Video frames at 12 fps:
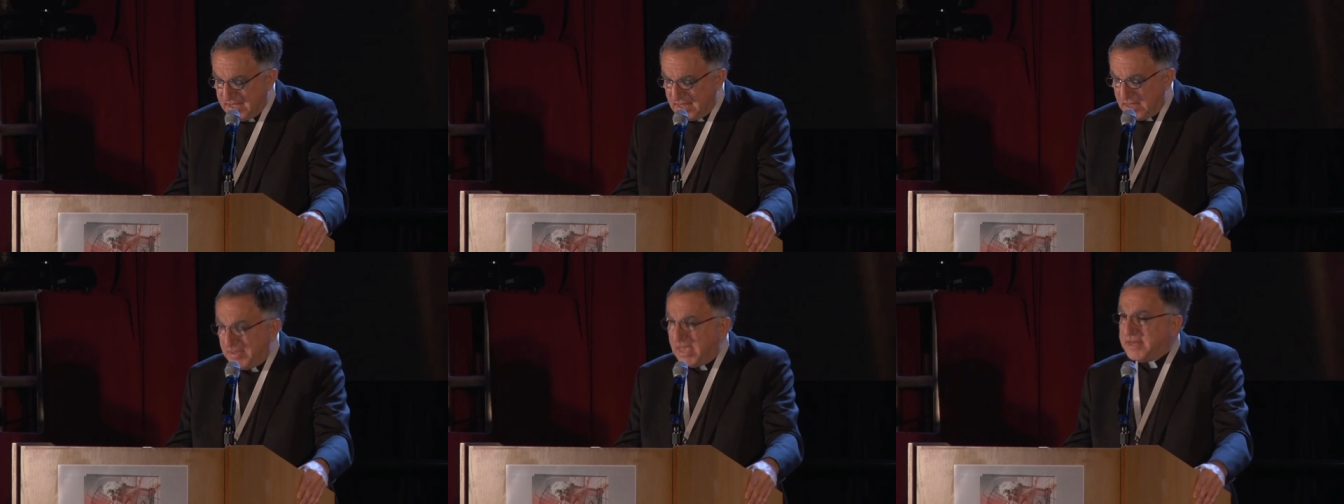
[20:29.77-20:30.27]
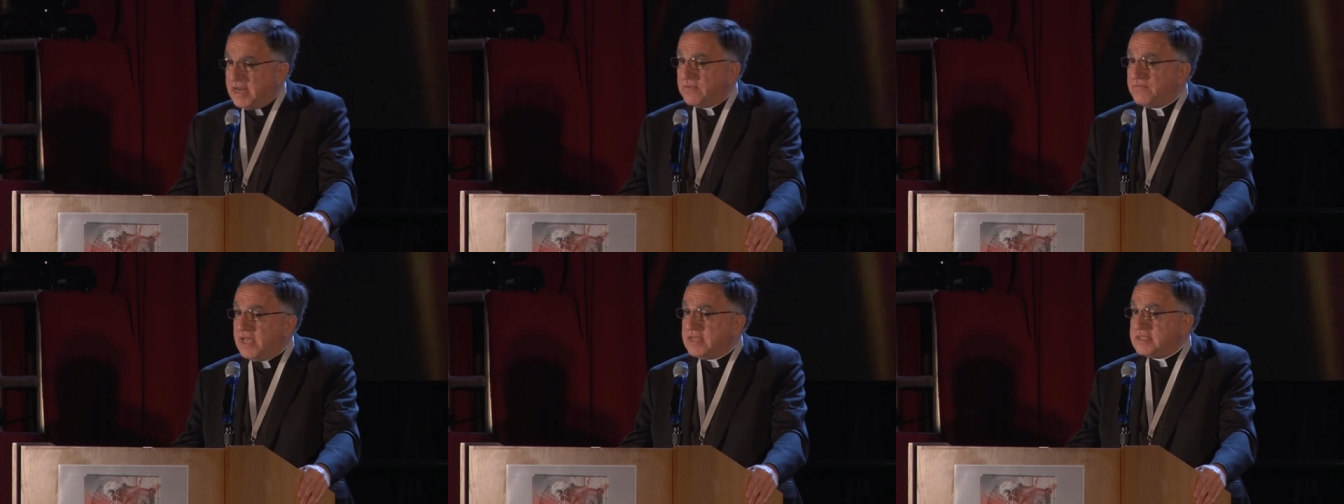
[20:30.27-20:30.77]
Let me
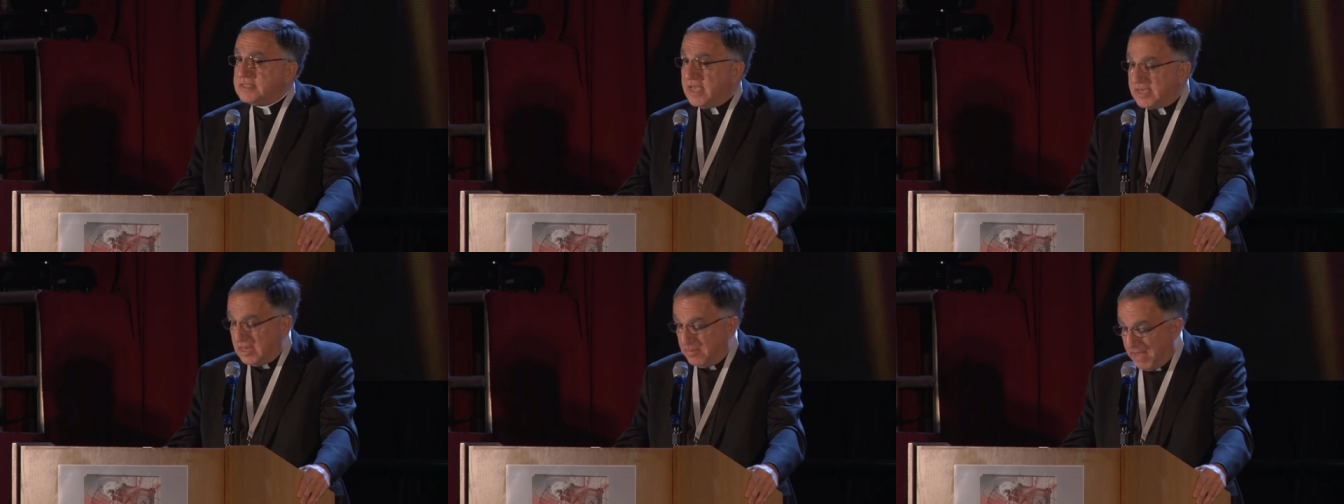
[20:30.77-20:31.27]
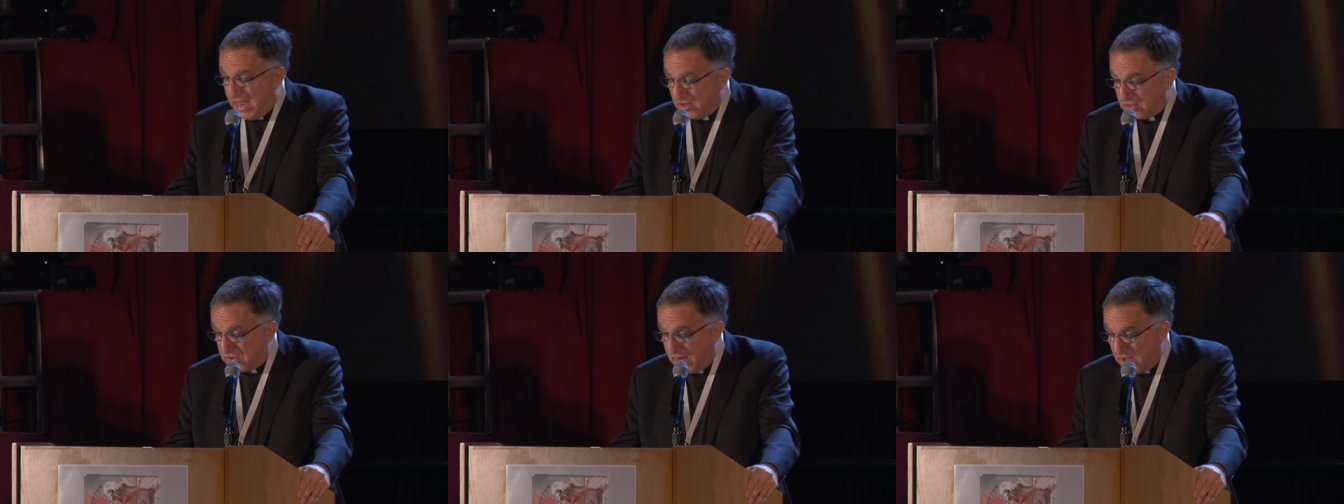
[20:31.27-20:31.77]
identify a second
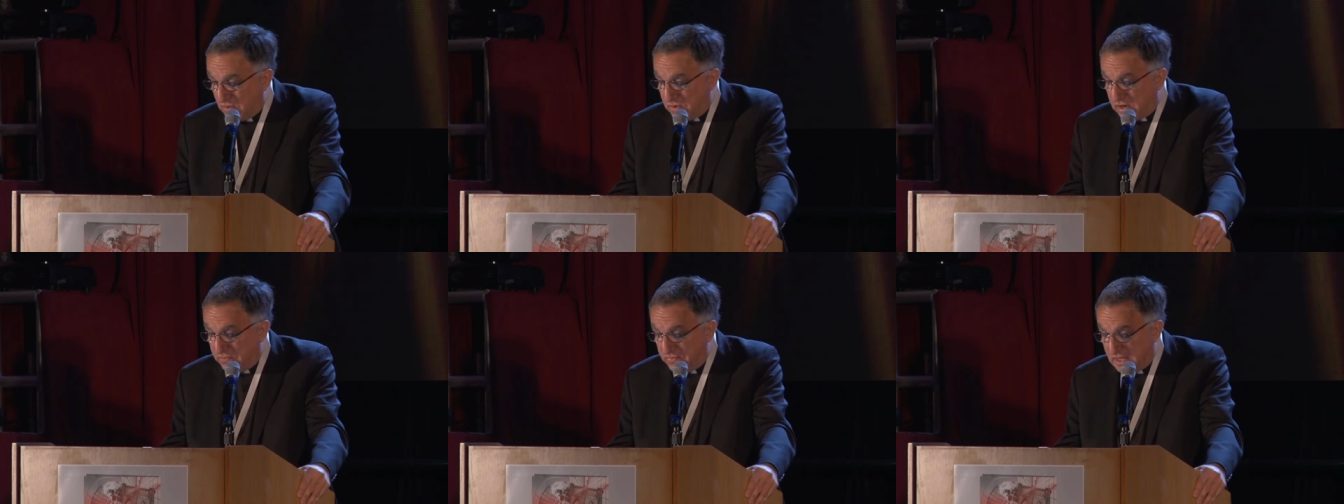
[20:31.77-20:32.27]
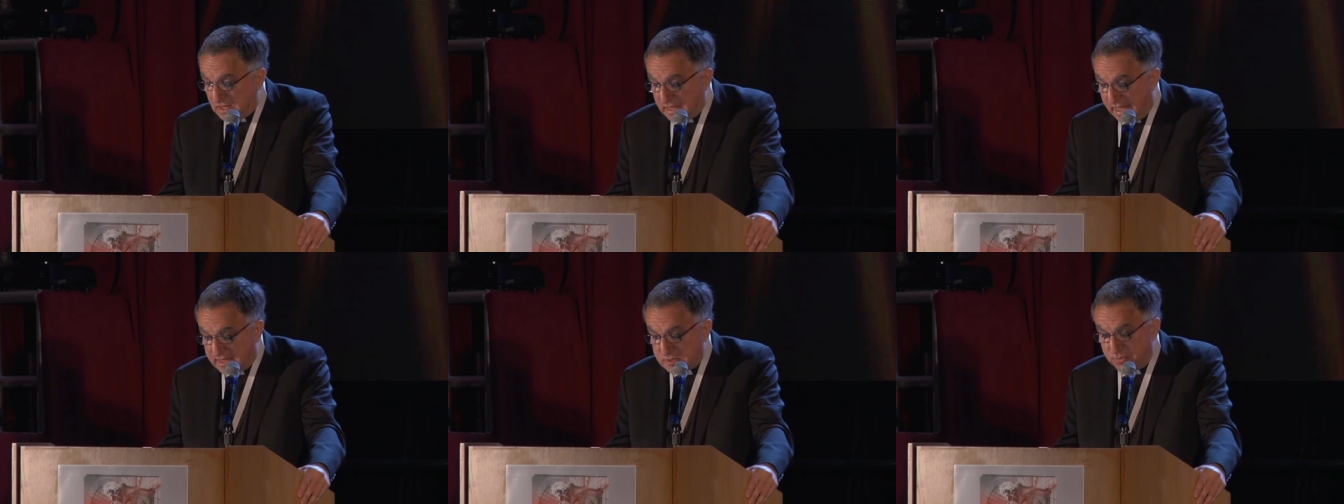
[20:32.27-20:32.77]
battleground where a field
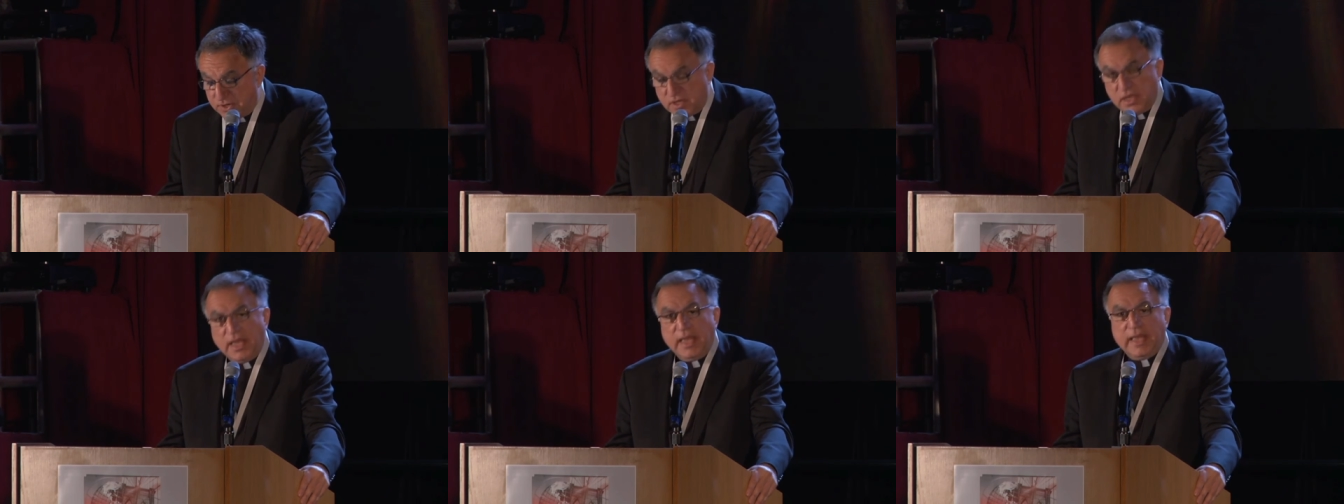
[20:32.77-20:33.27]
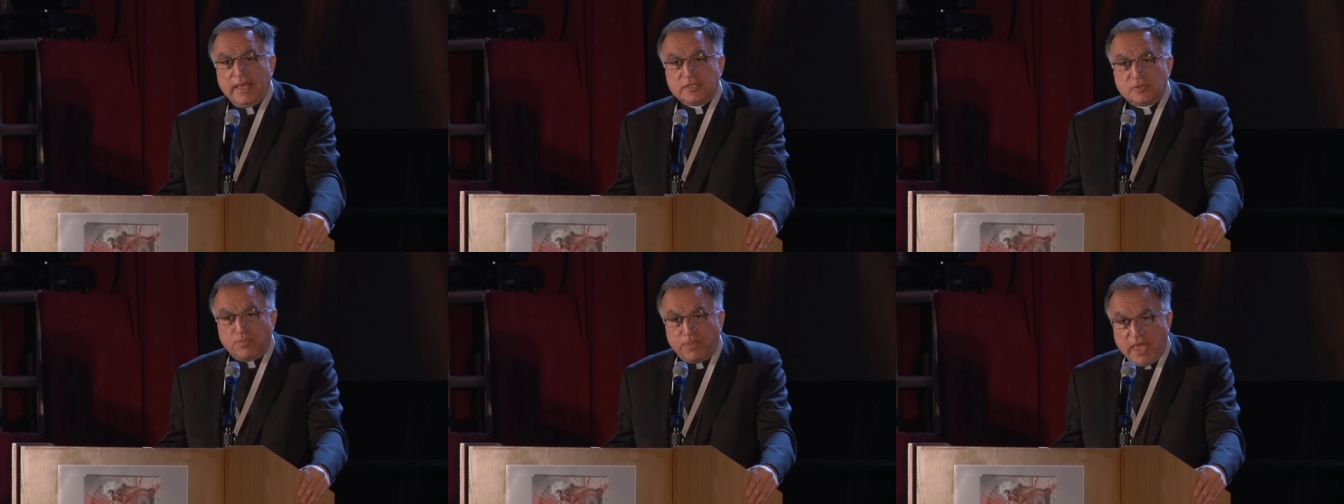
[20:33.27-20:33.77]
hospital
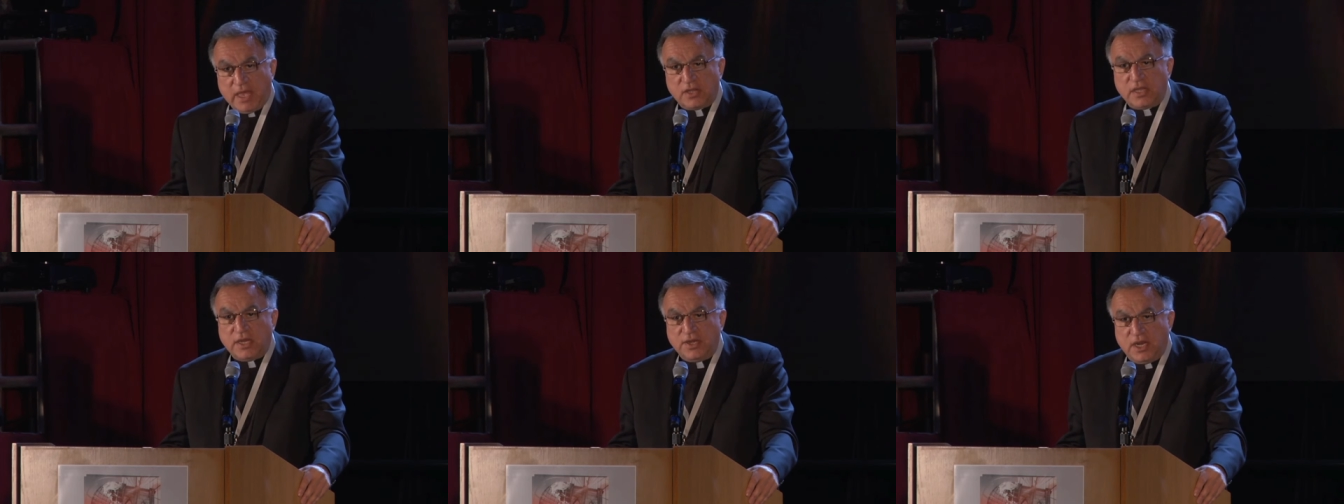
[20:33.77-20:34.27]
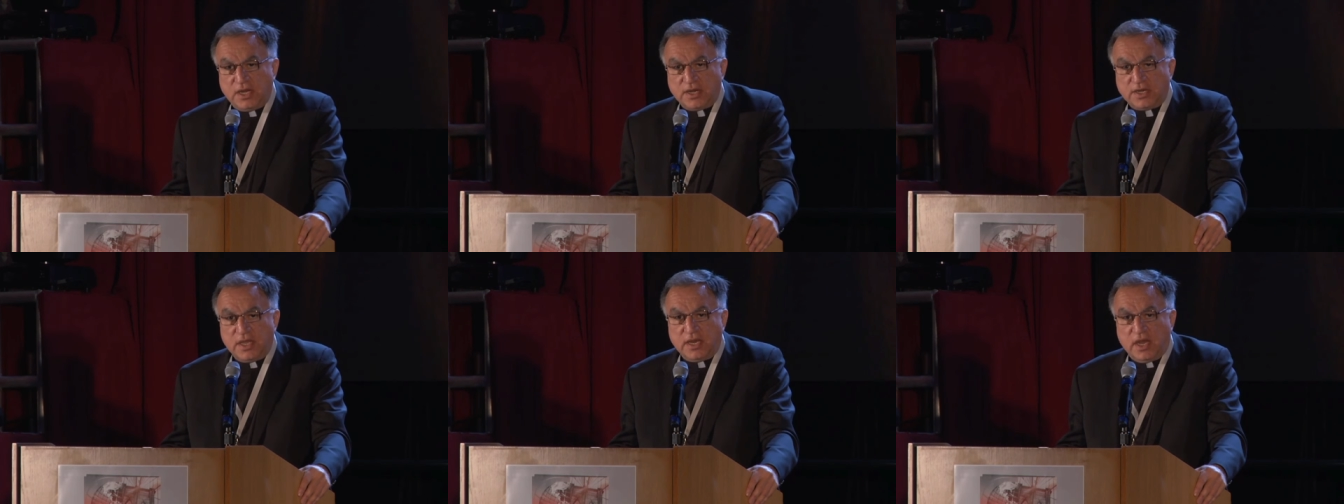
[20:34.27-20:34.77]
is badly
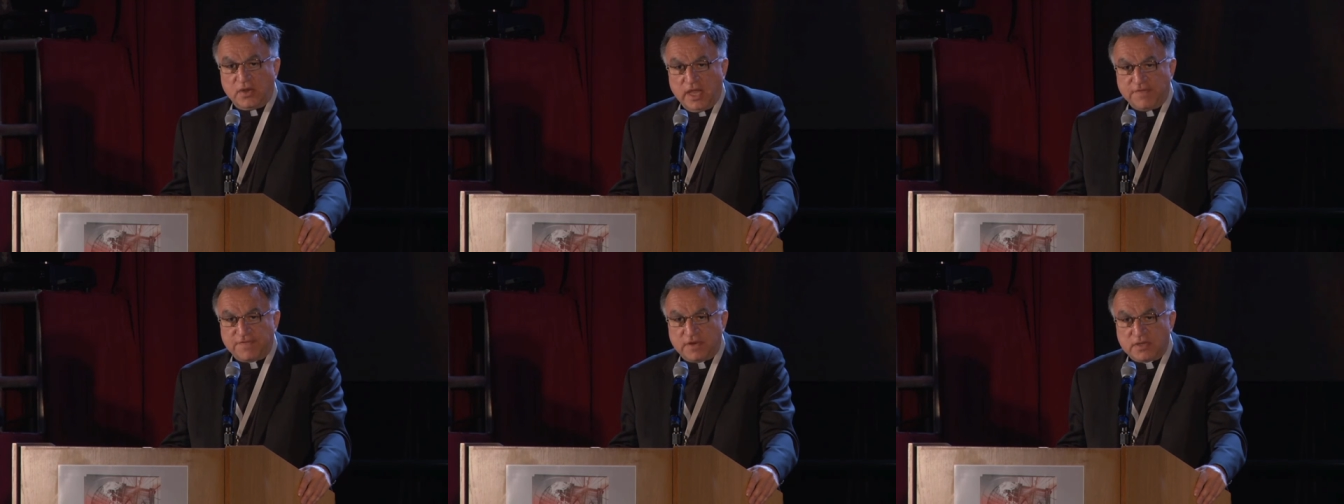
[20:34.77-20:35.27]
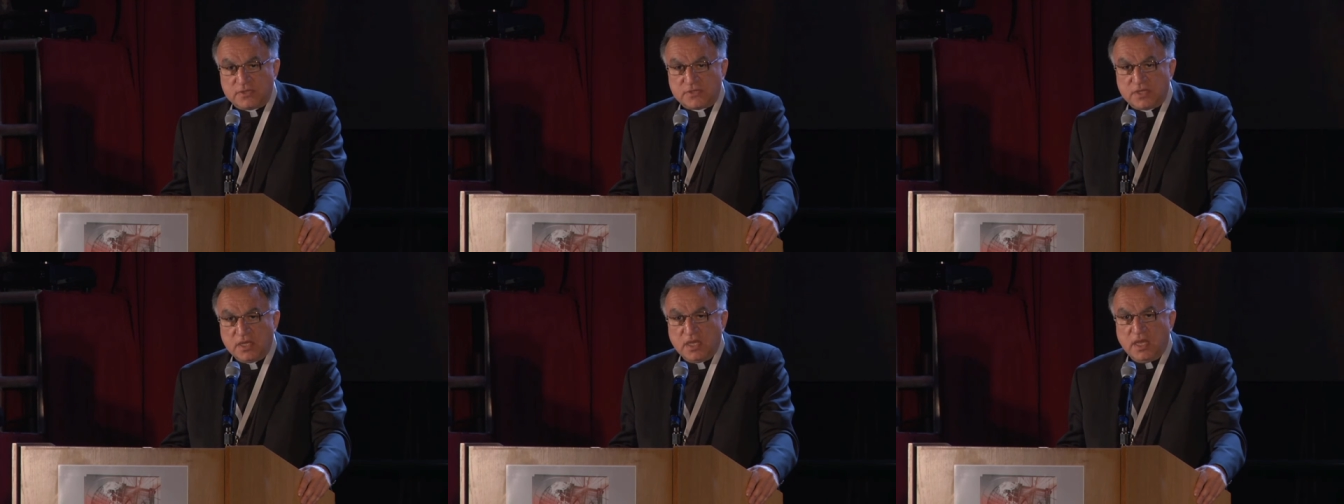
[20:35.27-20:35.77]
needed in our efforts.